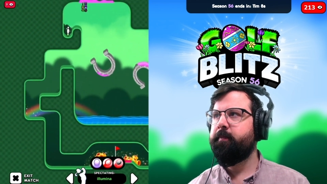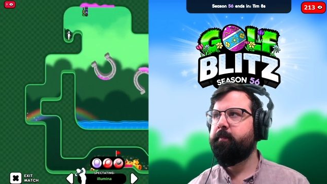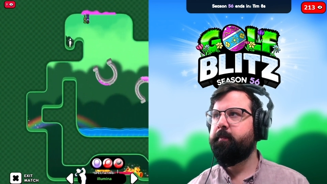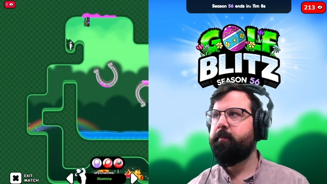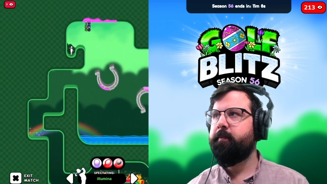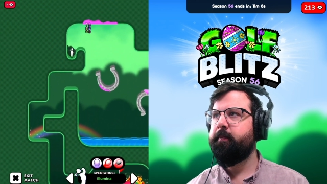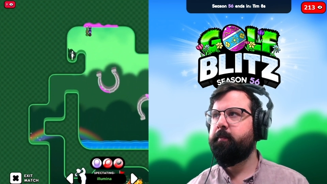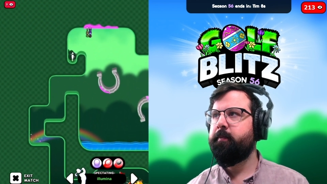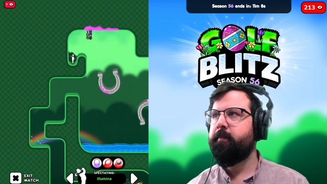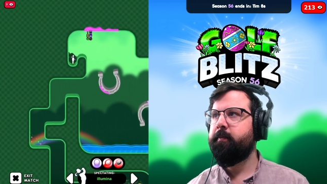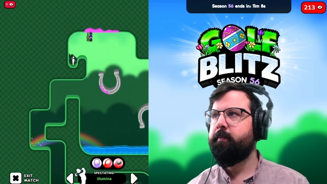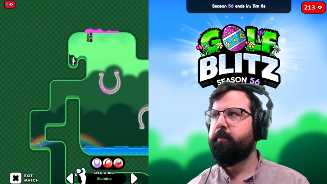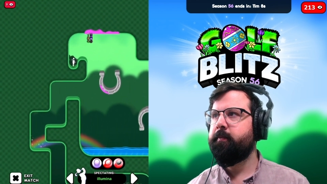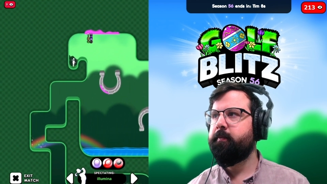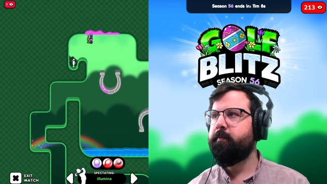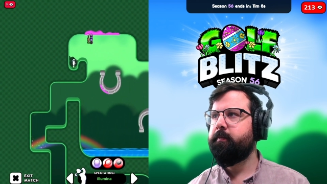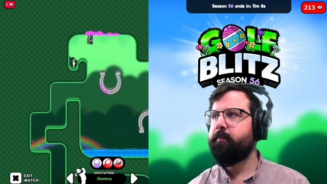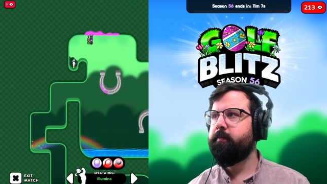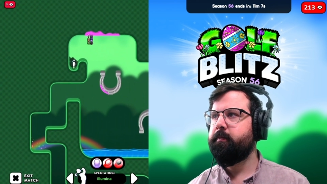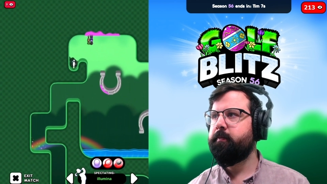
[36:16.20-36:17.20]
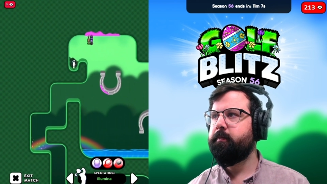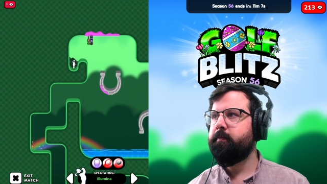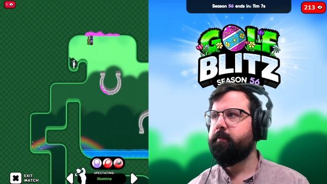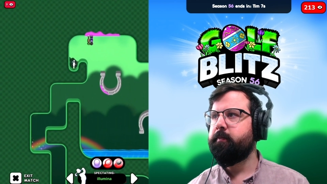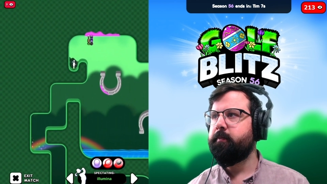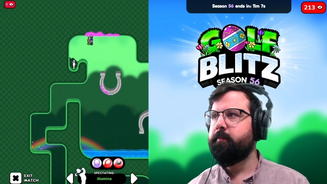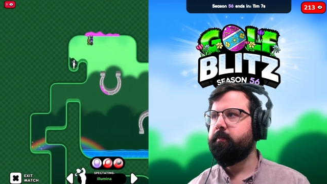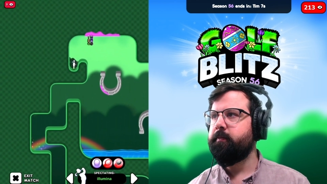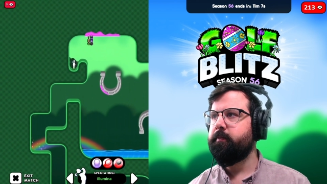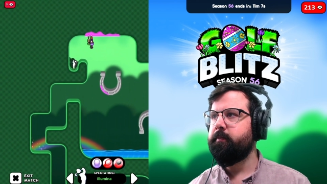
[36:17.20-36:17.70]

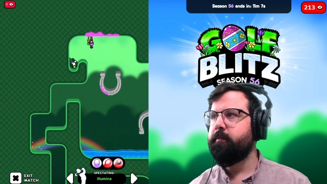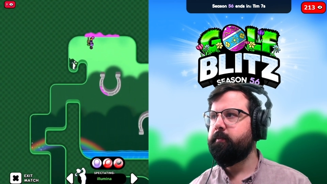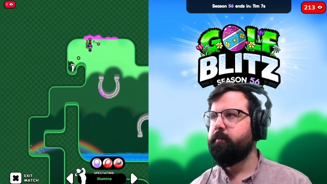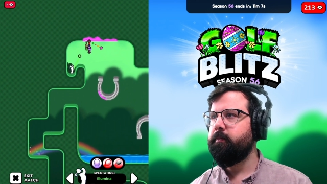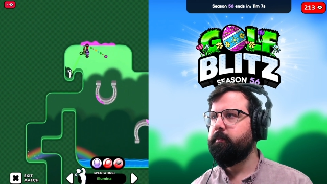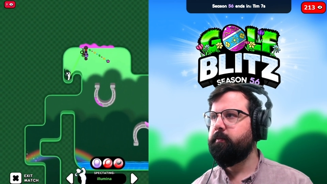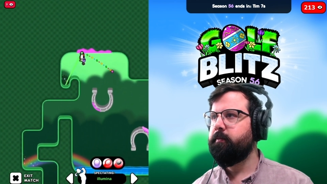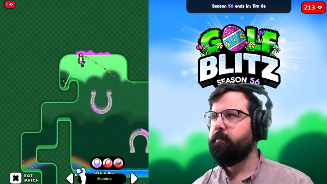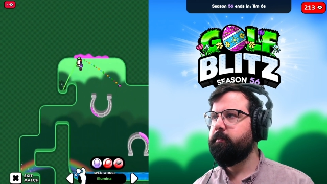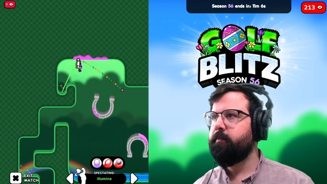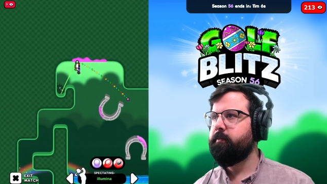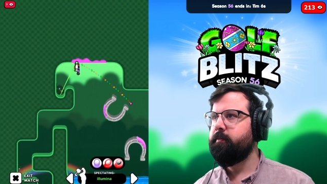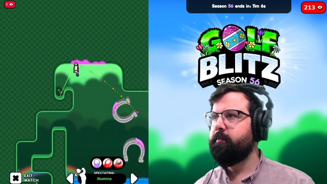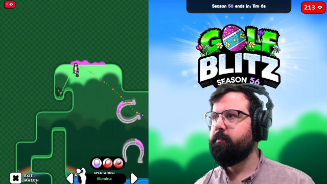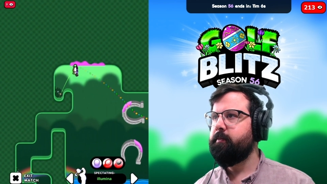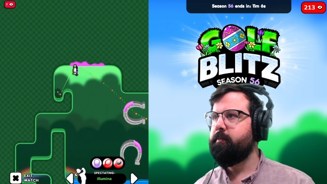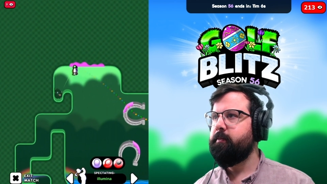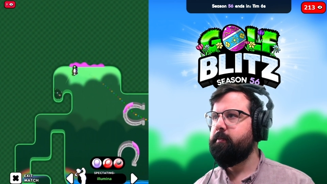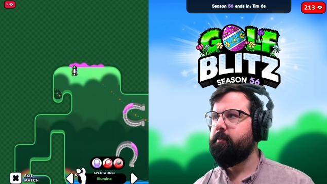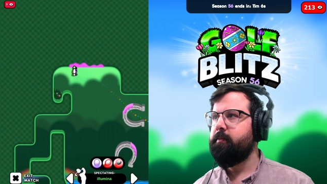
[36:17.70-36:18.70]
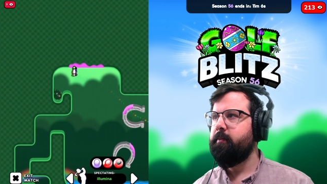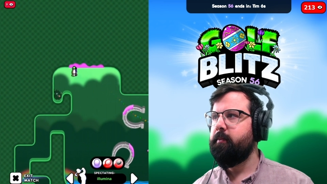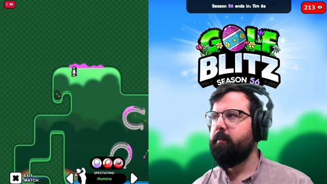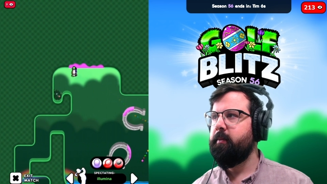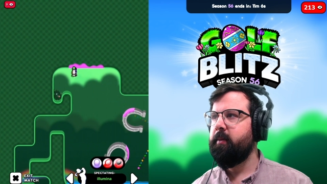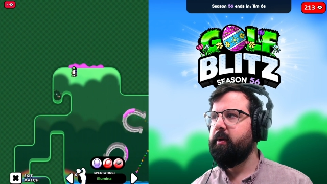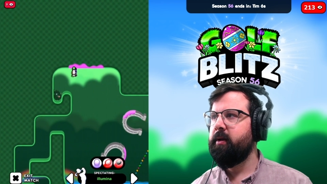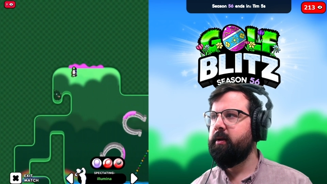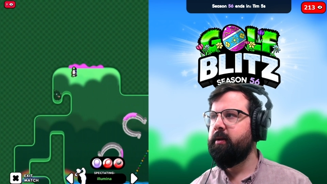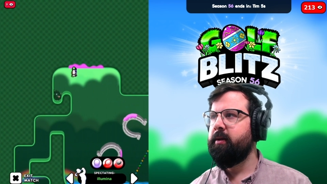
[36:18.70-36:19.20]

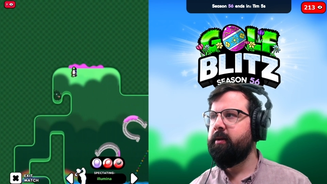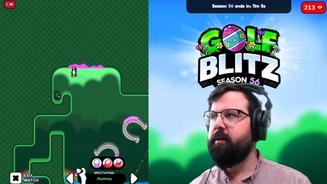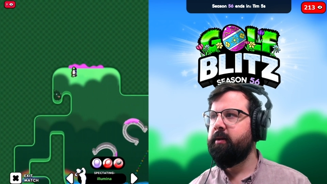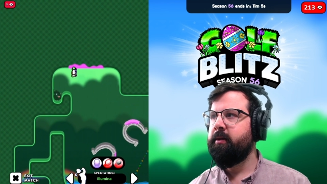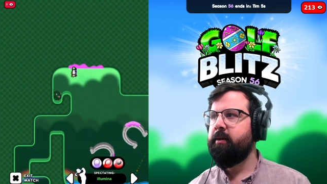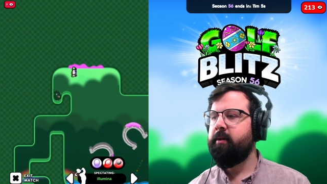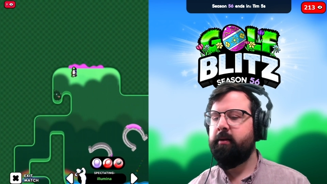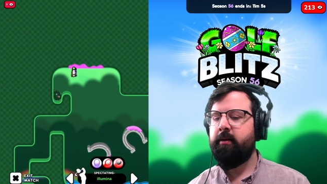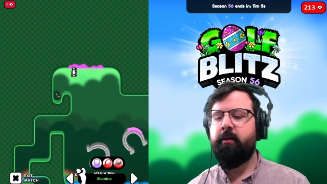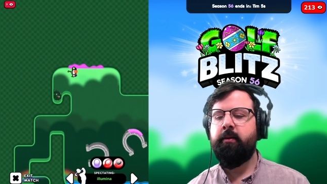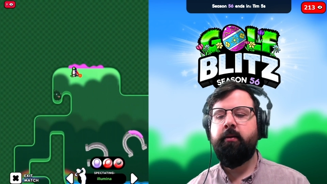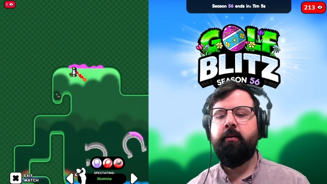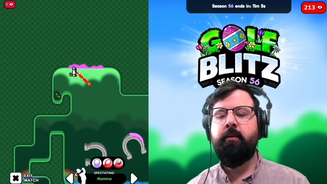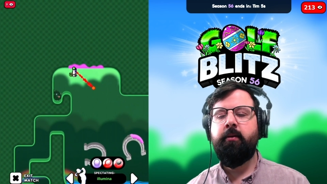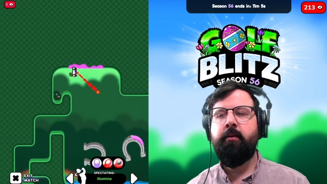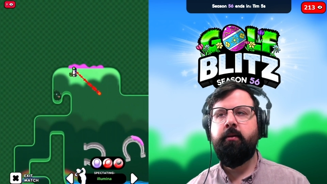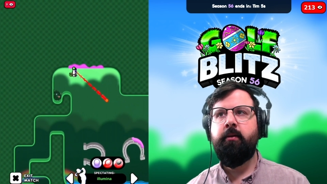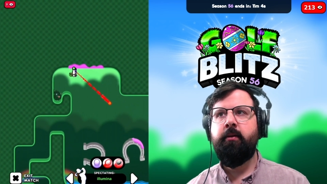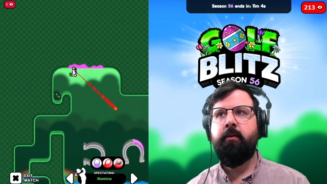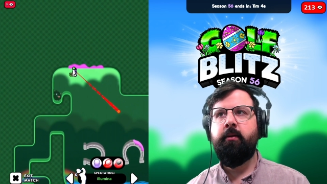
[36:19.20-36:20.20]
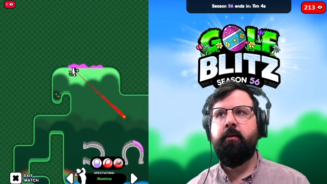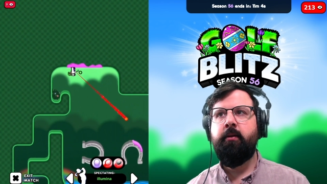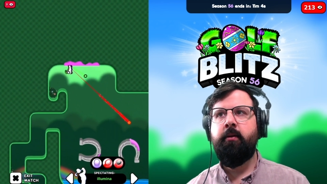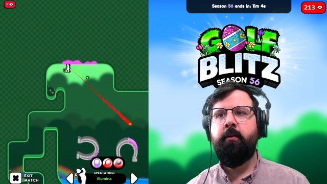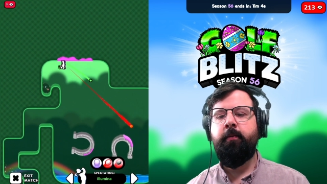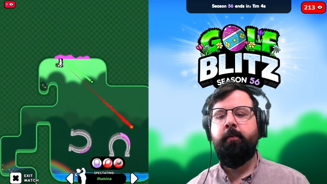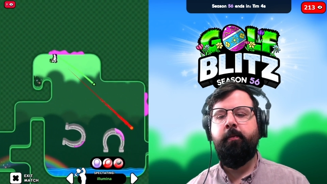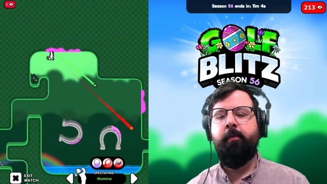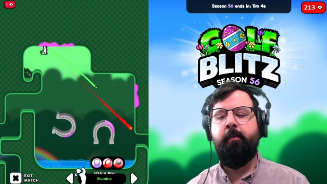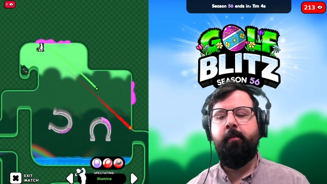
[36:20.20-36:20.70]

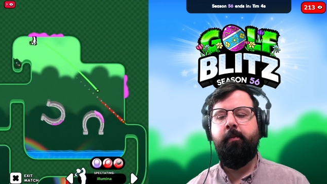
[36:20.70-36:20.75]
Nothing is said.